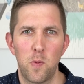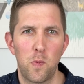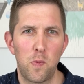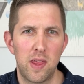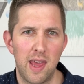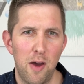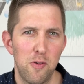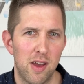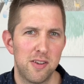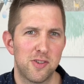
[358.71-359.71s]
without
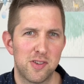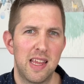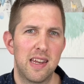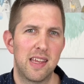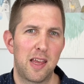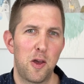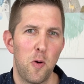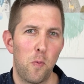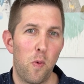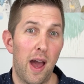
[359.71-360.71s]
understanding
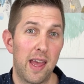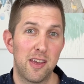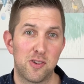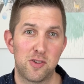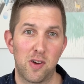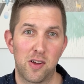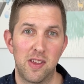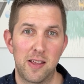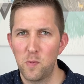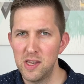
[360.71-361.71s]
why they're struggling,
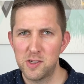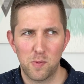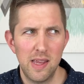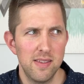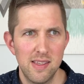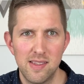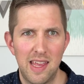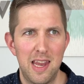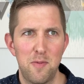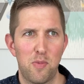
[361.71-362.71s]
which raises
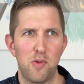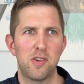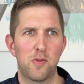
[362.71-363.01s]
an important